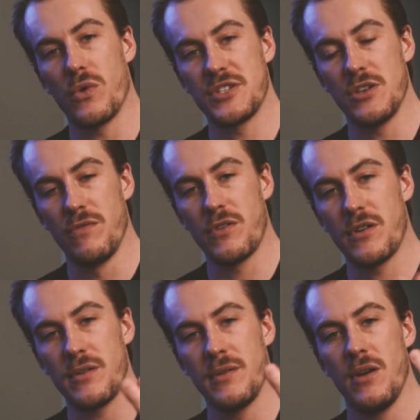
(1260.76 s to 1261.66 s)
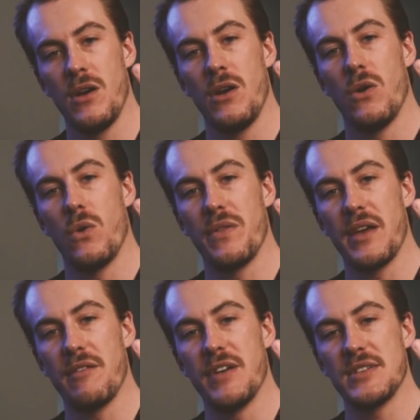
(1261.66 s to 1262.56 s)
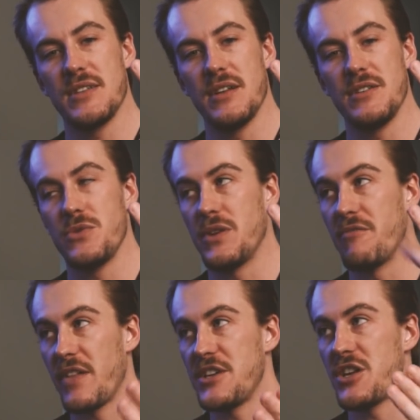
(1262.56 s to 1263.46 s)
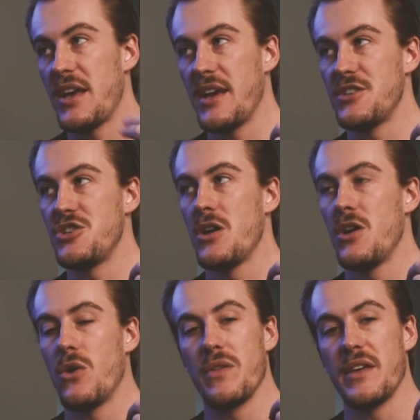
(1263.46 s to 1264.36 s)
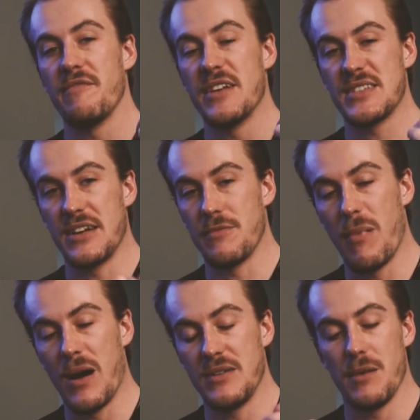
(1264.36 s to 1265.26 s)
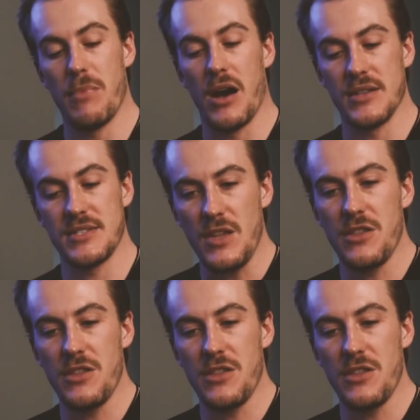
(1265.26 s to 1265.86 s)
or silver, or they invest it into an inflation hedge, or they invested into bonds.